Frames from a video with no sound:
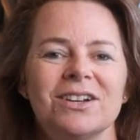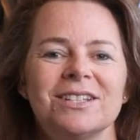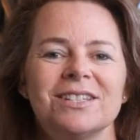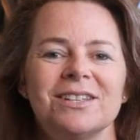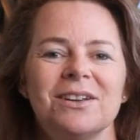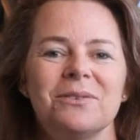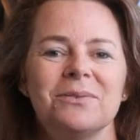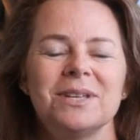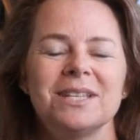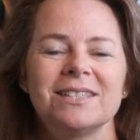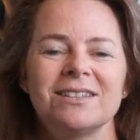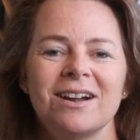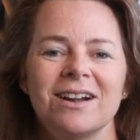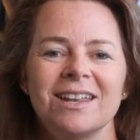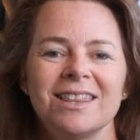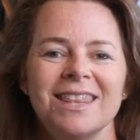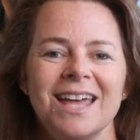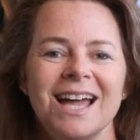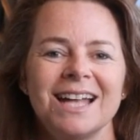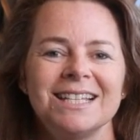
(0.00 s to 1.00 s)
So we
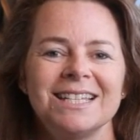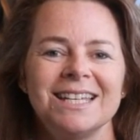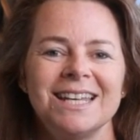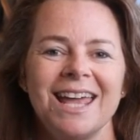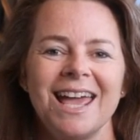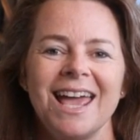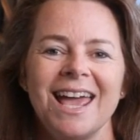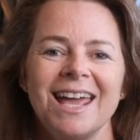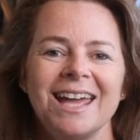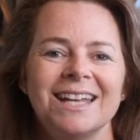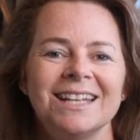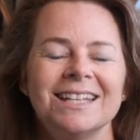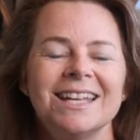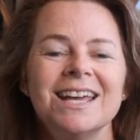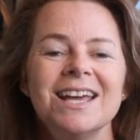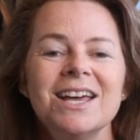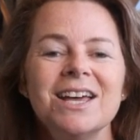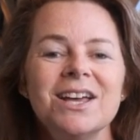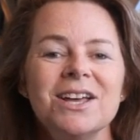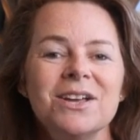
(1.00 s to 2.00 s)
started that today, and
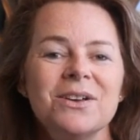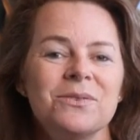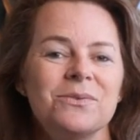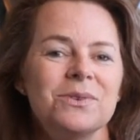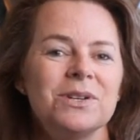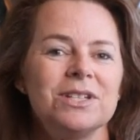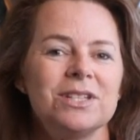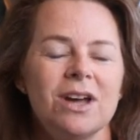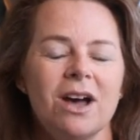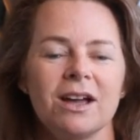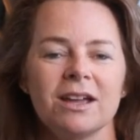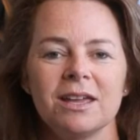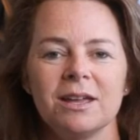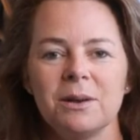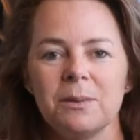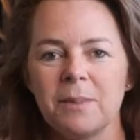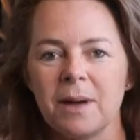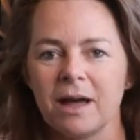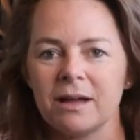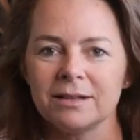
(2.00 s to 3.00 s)
we're
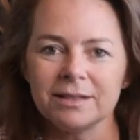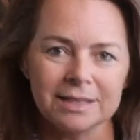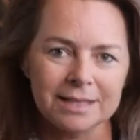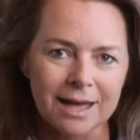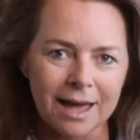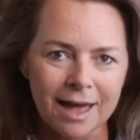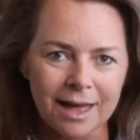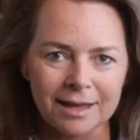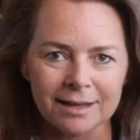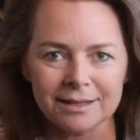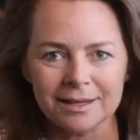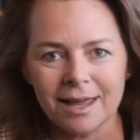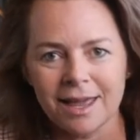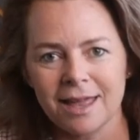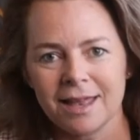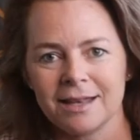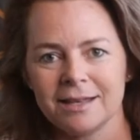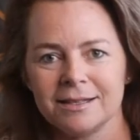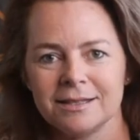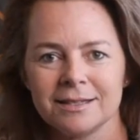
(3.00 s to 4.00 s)
talking about debt
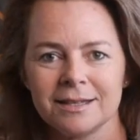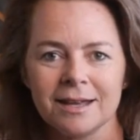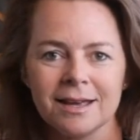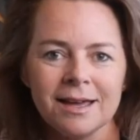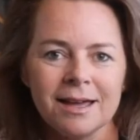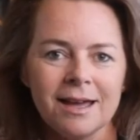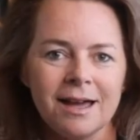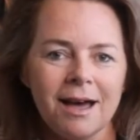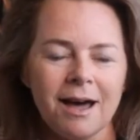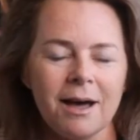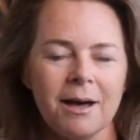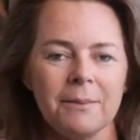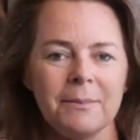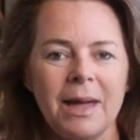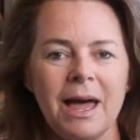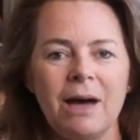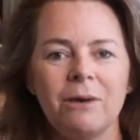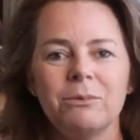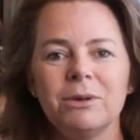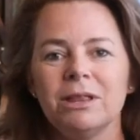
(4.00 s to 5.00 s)
and
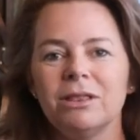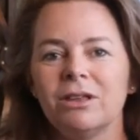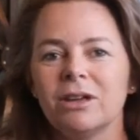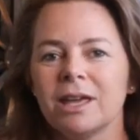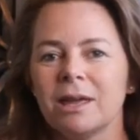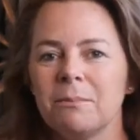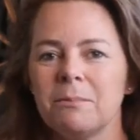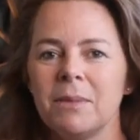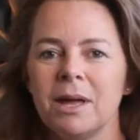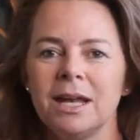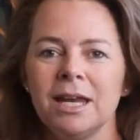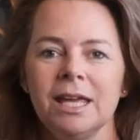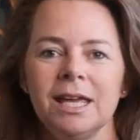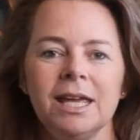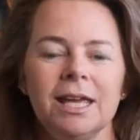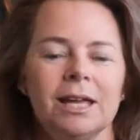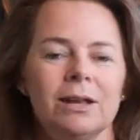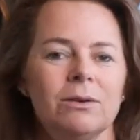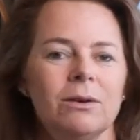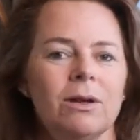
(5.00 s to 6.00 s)
how we look at
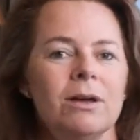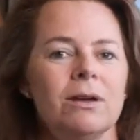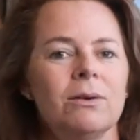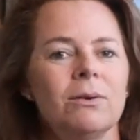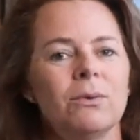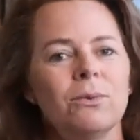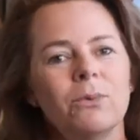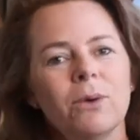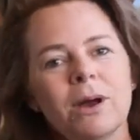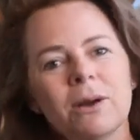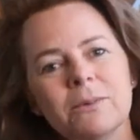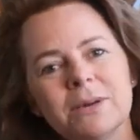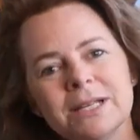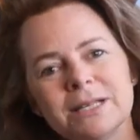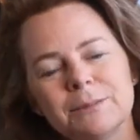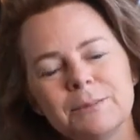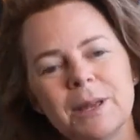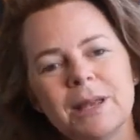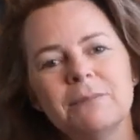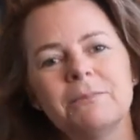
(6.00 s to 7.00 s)
money and where we
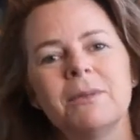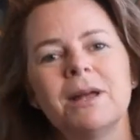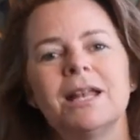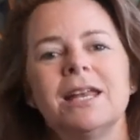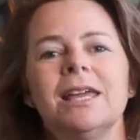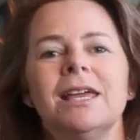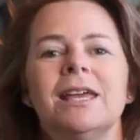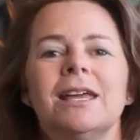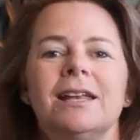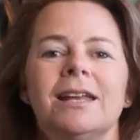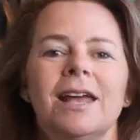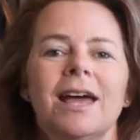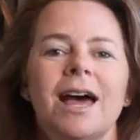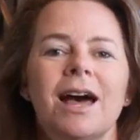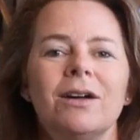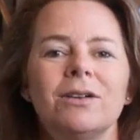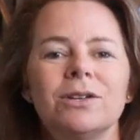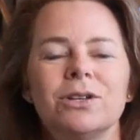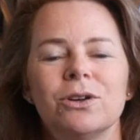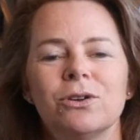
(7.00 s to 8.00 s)
spend money and
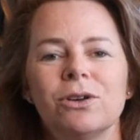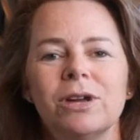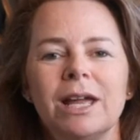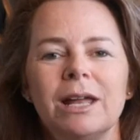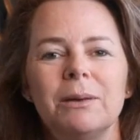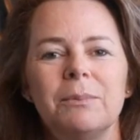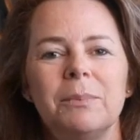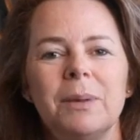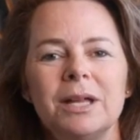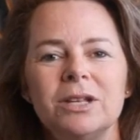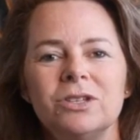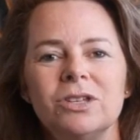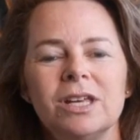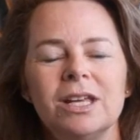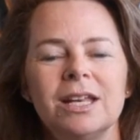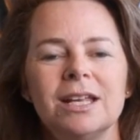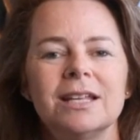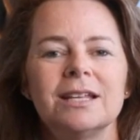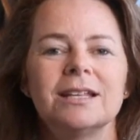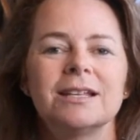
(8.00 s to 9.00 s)
how to create a
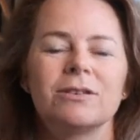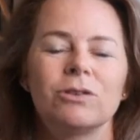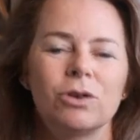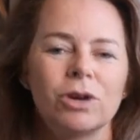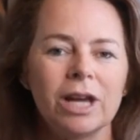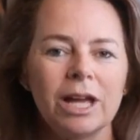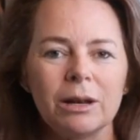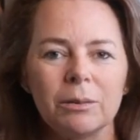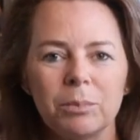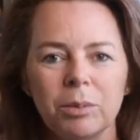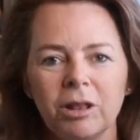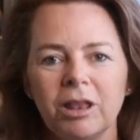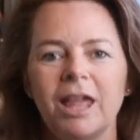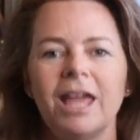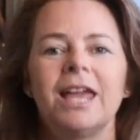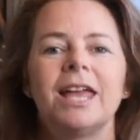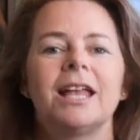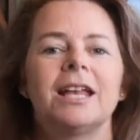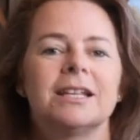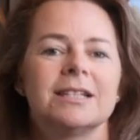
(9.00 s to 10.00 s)
budget and create a
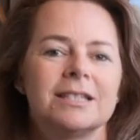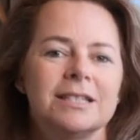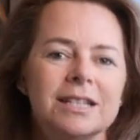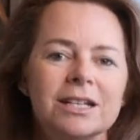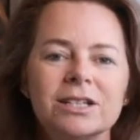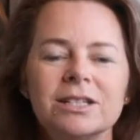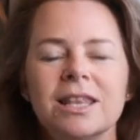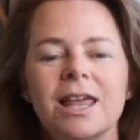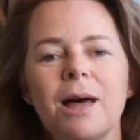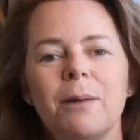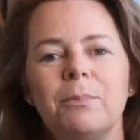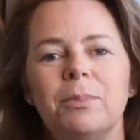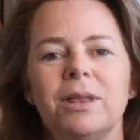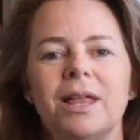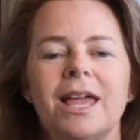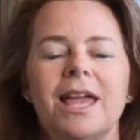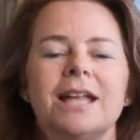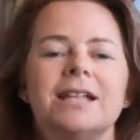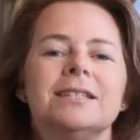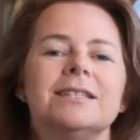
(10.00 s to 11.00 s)
plan and stick to that
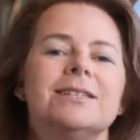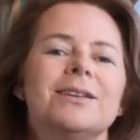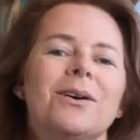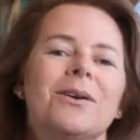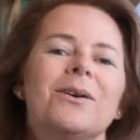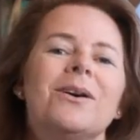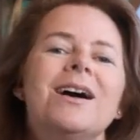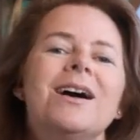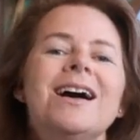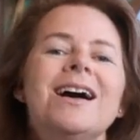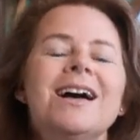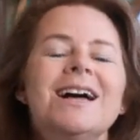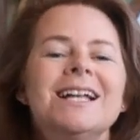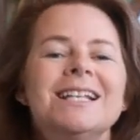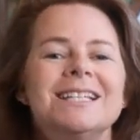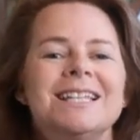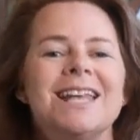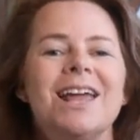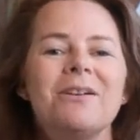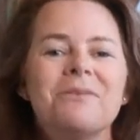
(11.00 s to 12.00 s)
plan. So
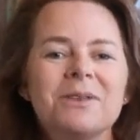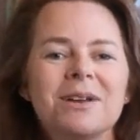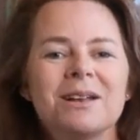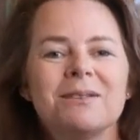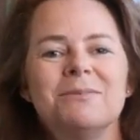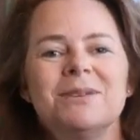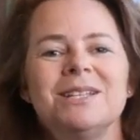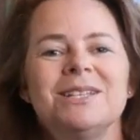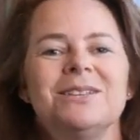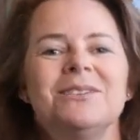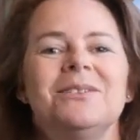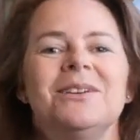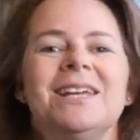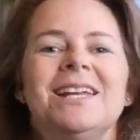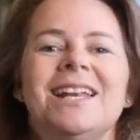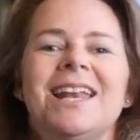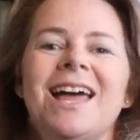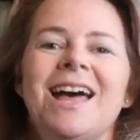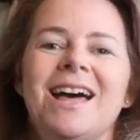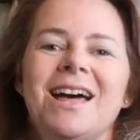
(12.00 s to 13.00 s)
today we're going to be
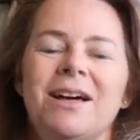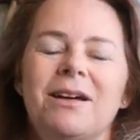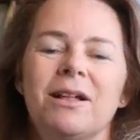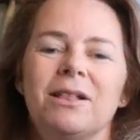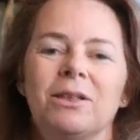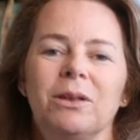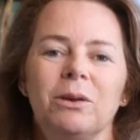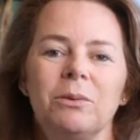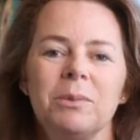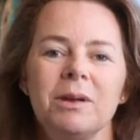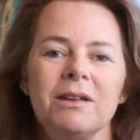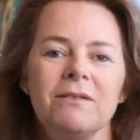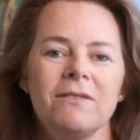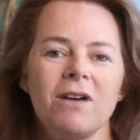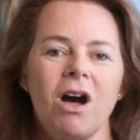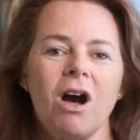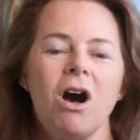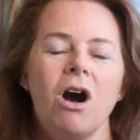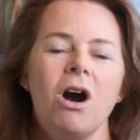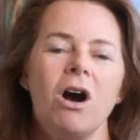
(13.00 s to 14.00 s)
doing a little bit of a
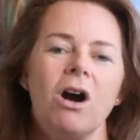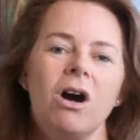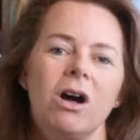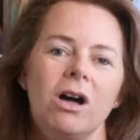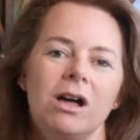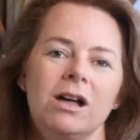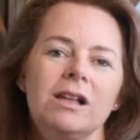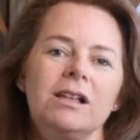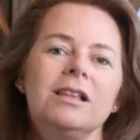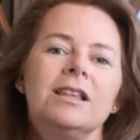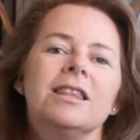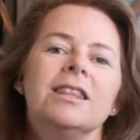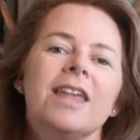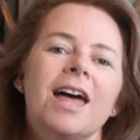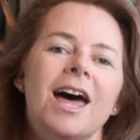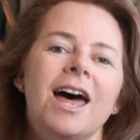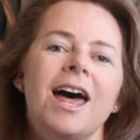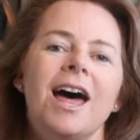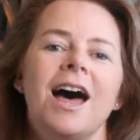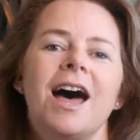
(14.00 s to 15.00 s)
haul
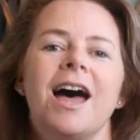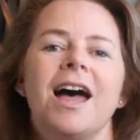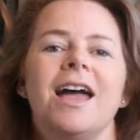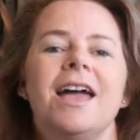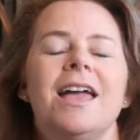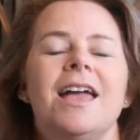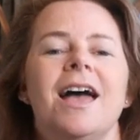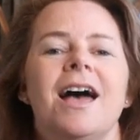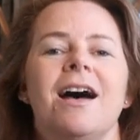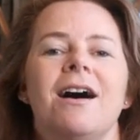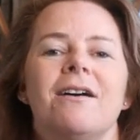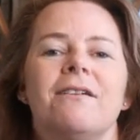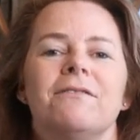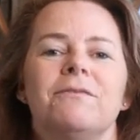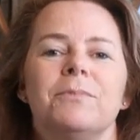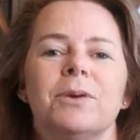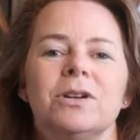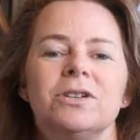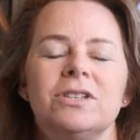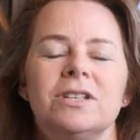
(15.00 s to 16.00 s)
that I
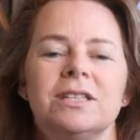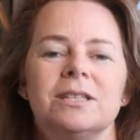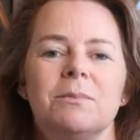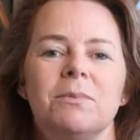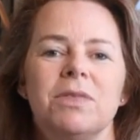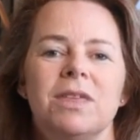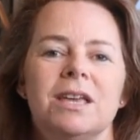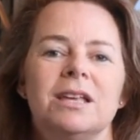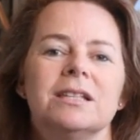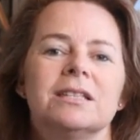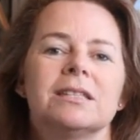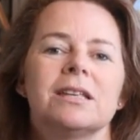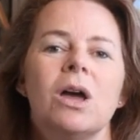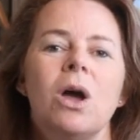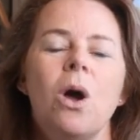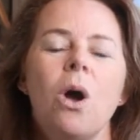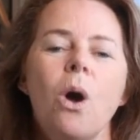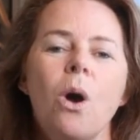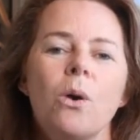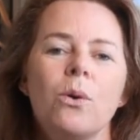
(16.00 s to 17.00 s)
have purchased some things
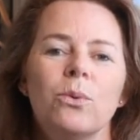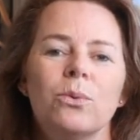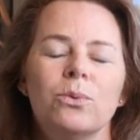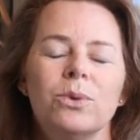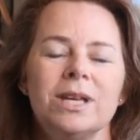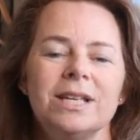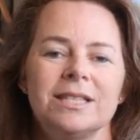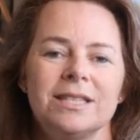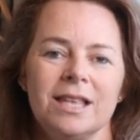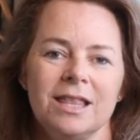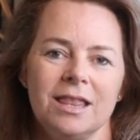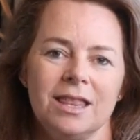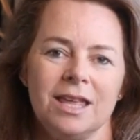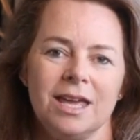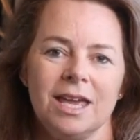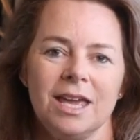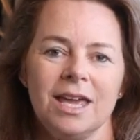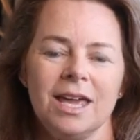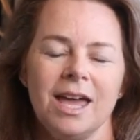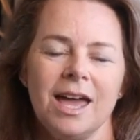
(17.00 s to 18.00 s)

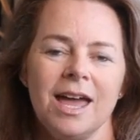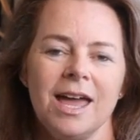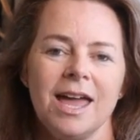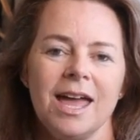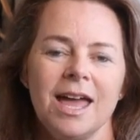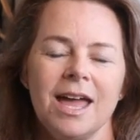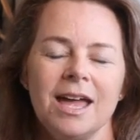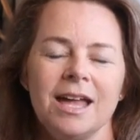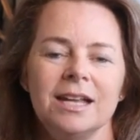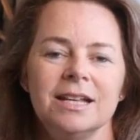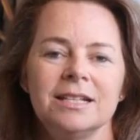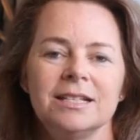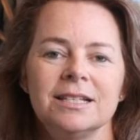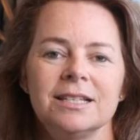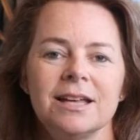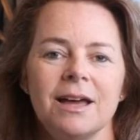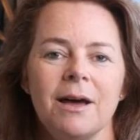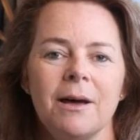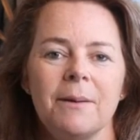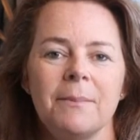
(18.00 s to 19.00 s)
recently,
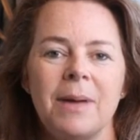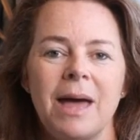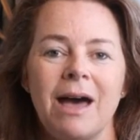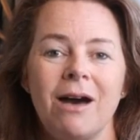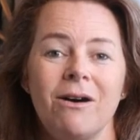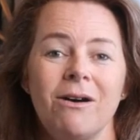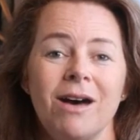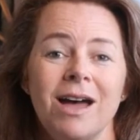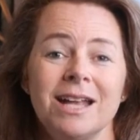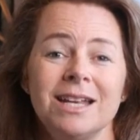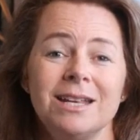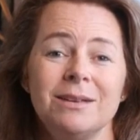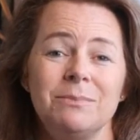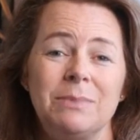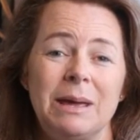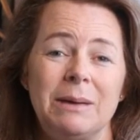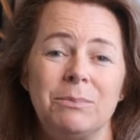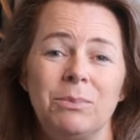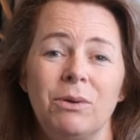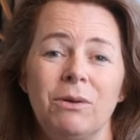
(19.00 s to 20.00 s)
and how I didn't
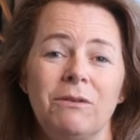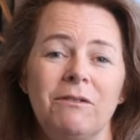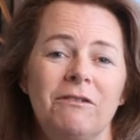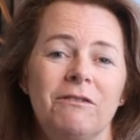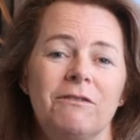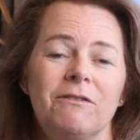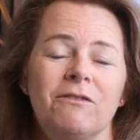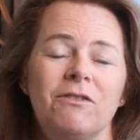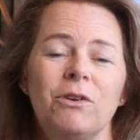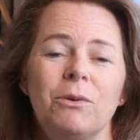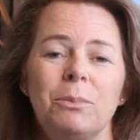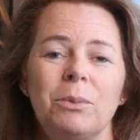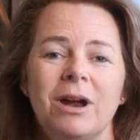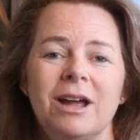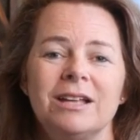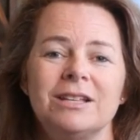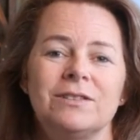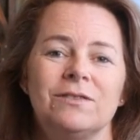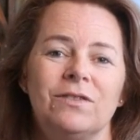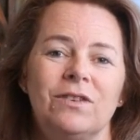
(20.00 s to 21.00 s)
pay full
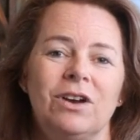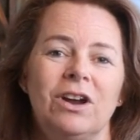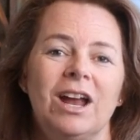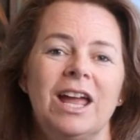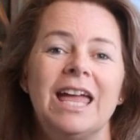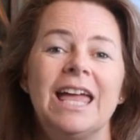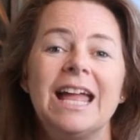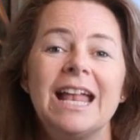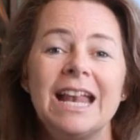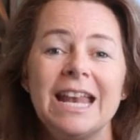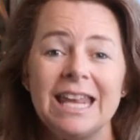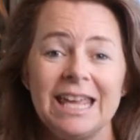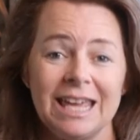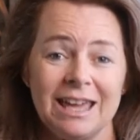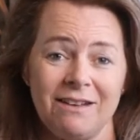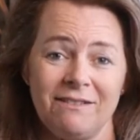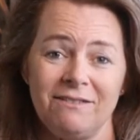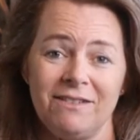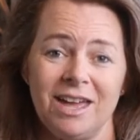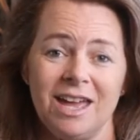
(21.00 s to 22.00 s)
price for any
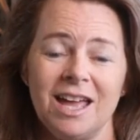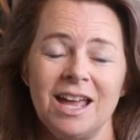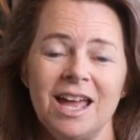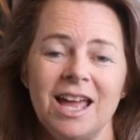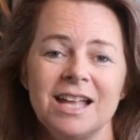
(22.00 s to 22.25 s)
of it.